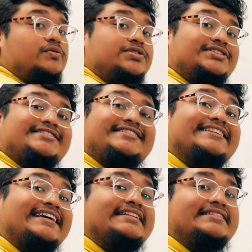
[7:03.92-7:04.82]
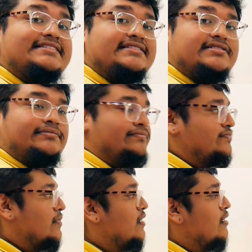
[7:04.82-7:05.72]
the word since,
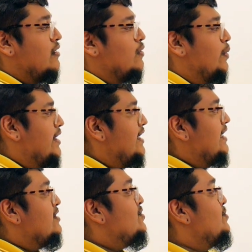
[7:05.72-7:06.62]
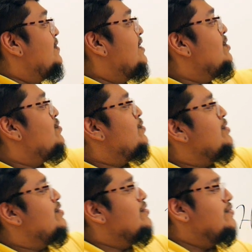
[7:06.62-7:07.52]
we need to
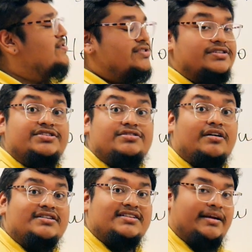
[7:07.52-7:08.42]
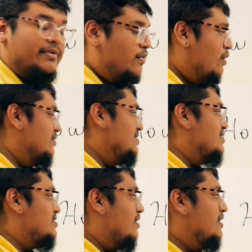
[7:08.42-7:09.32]
introduce the start time. And what was the
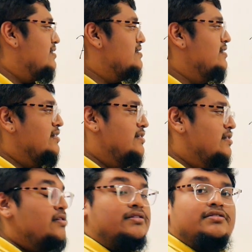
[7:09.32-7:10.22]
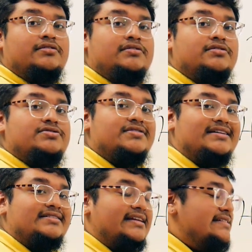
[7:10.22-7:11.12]
start?
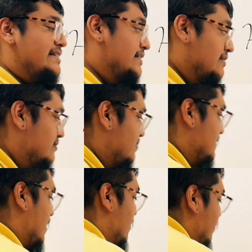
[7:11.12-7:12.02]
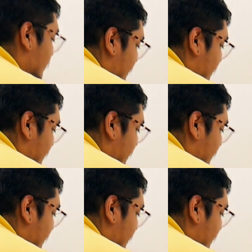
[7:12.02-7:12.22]
2018. So,